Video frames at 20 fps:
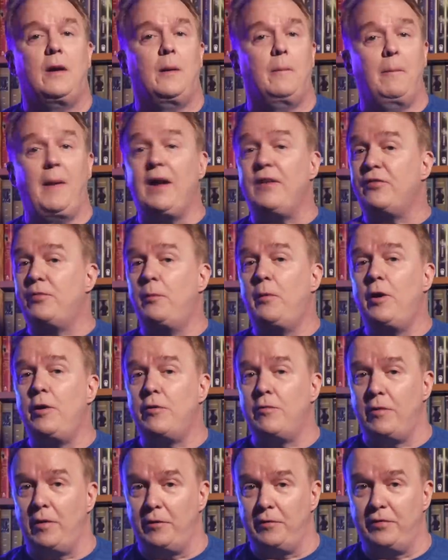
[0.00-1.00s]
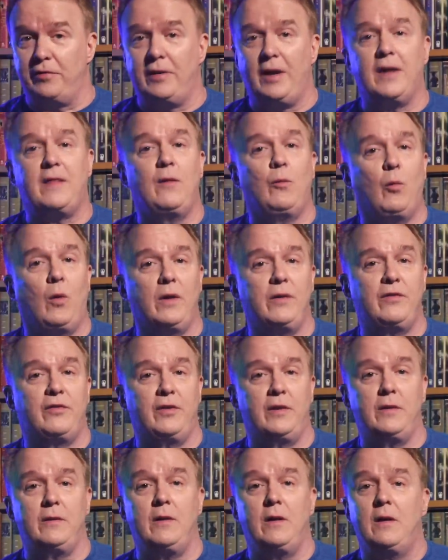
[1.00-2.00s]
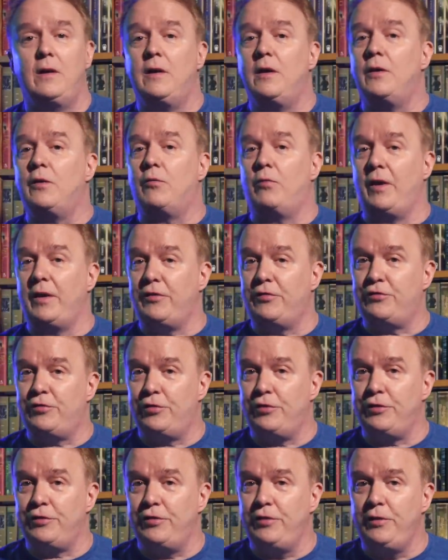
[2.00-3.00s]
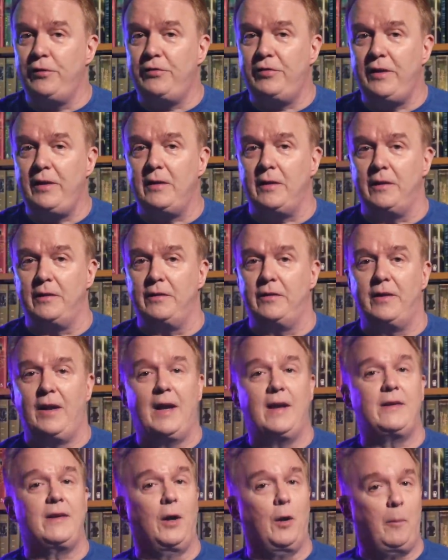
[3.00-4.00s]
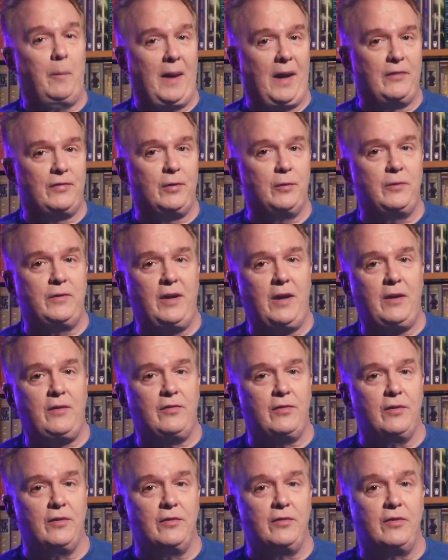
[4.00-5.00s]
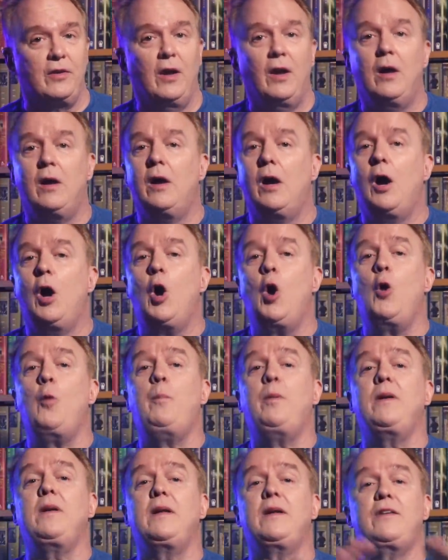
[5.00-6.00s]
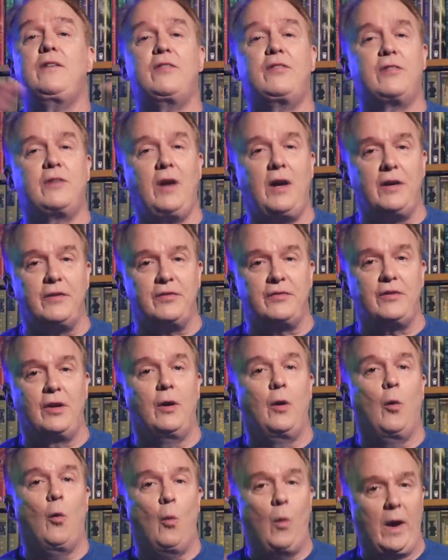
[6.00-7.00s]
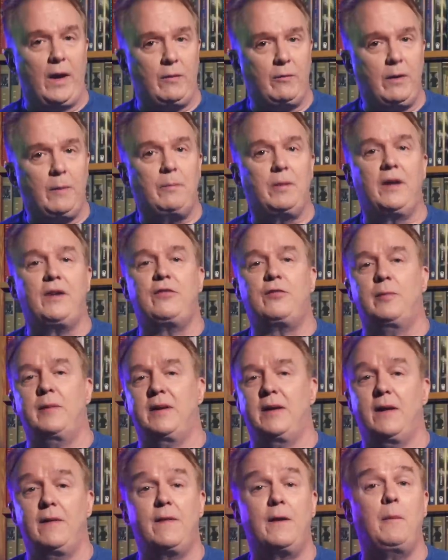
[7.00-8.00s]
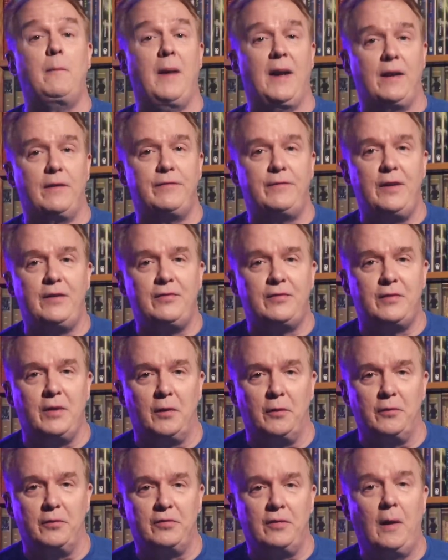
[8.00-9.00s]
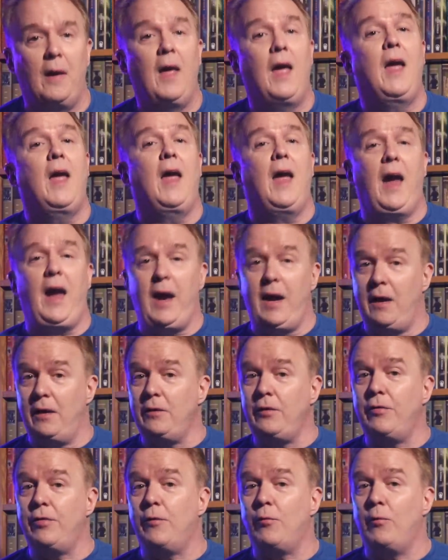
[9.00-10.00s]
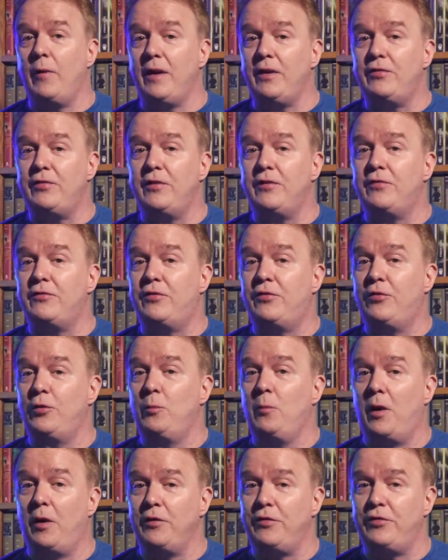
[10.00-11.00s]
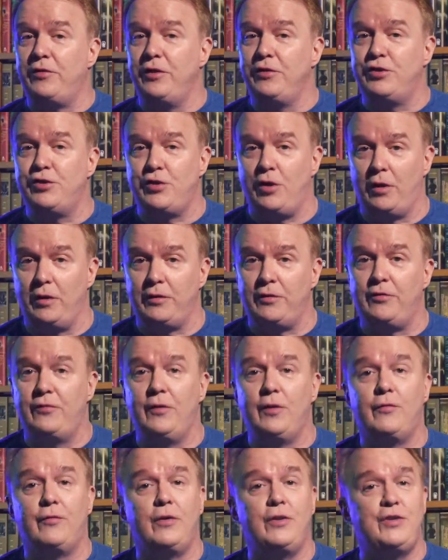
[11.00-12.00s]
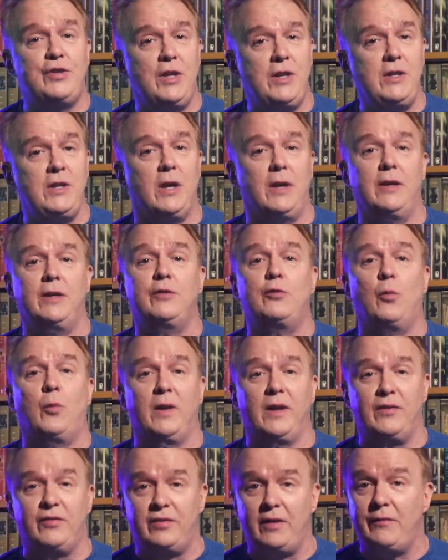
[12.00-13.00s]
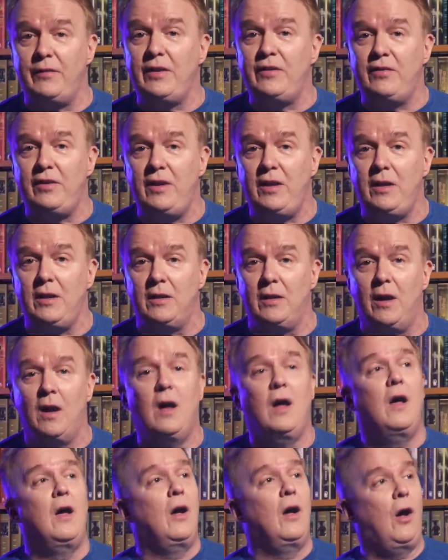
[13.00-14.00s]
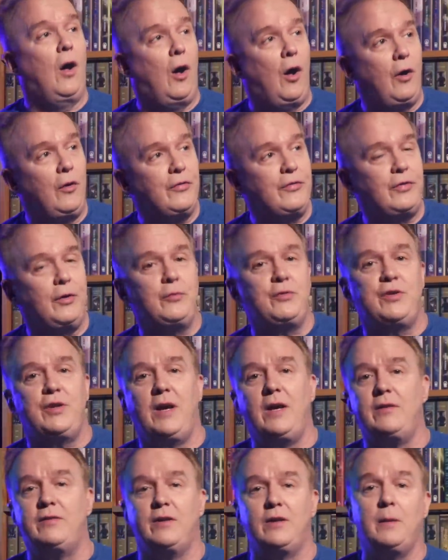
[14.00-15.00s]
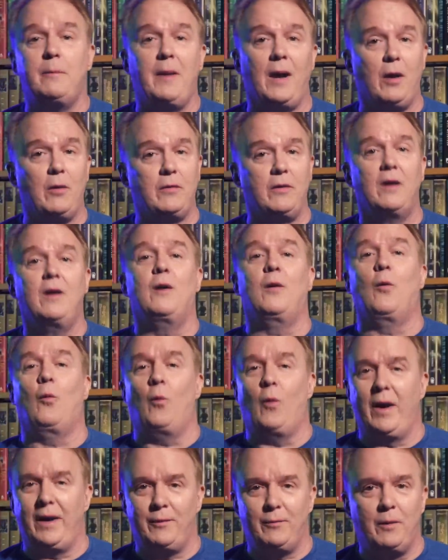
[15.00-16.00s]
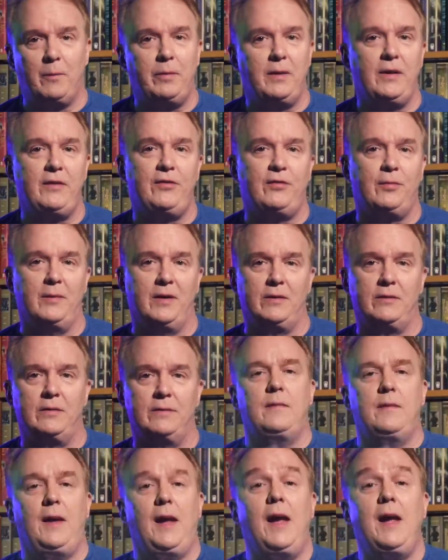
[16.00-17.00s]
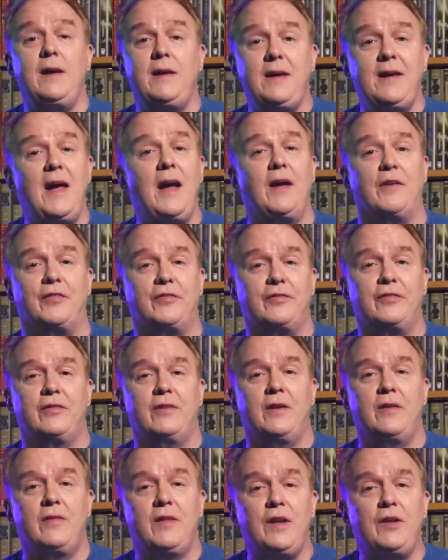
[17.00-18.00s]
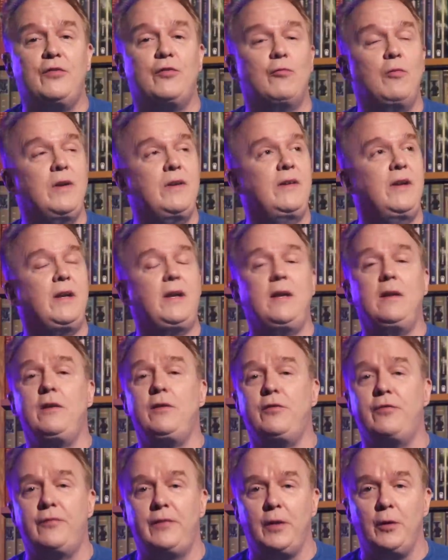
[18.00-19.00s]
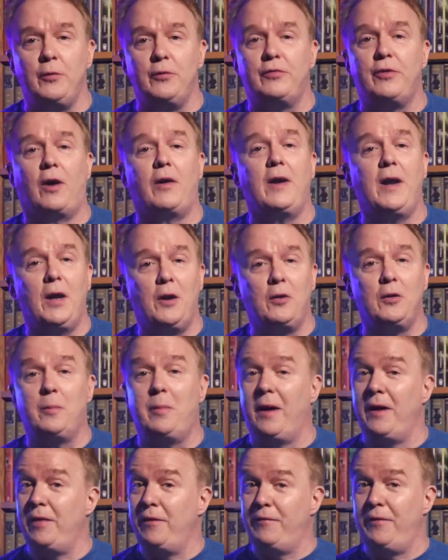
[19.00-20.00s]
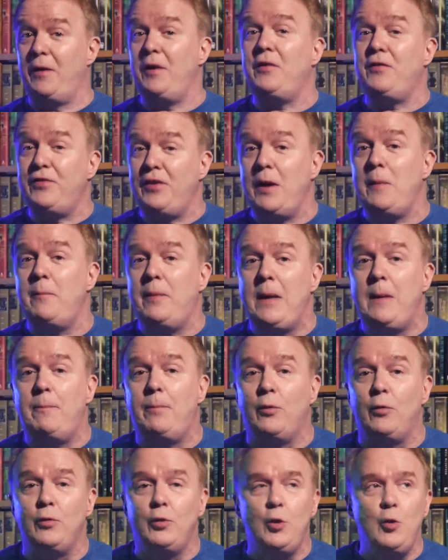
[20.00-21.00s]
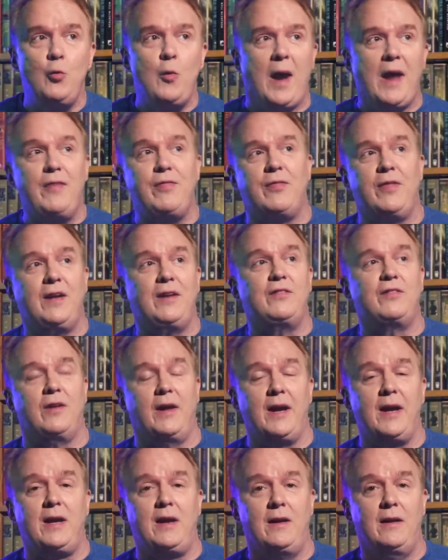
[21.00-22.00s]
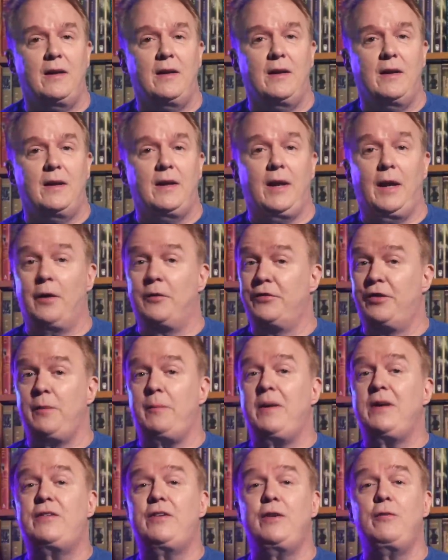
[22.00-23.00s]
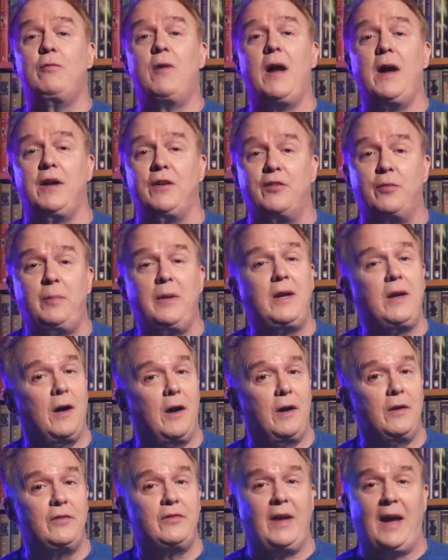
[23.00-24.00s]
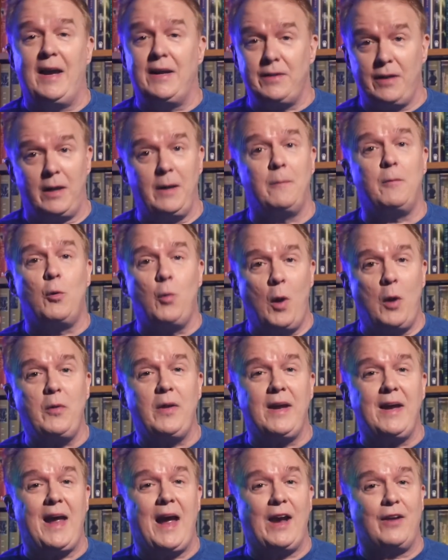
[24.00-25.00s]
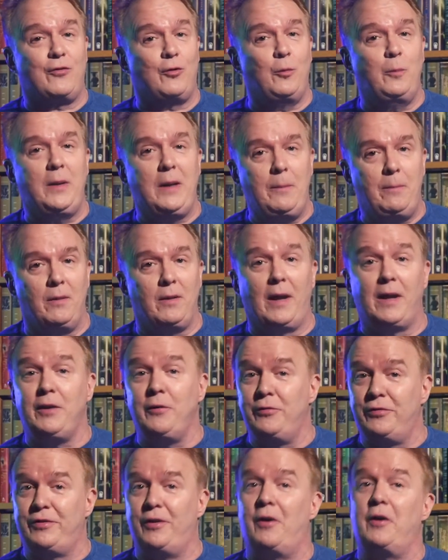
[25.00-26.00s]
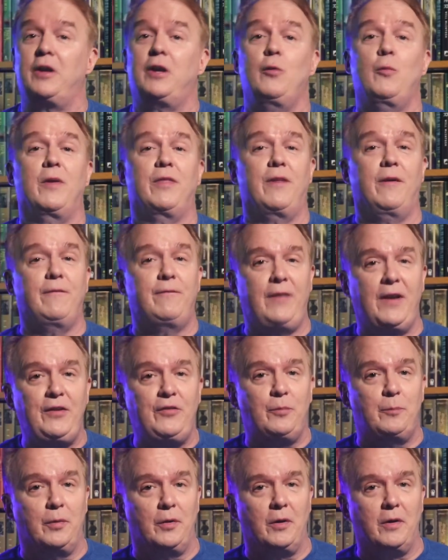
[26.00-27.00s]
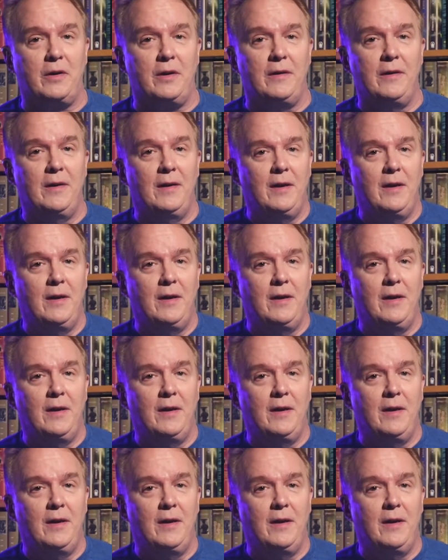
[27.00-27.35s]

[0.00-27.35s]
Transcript: Mass murderers like the ones in Christchurch, New Zealand, and El Paso, Texas, openly discussed white replacement in their manifestos, and the racists who marched in Charlottesville, Virginia in 2017 also chanted about white replacement. And yes, these ridiculous views are held by the very same people who hate things like LGBT rights because, and I am quoting actual people I used to argue with on Facebook,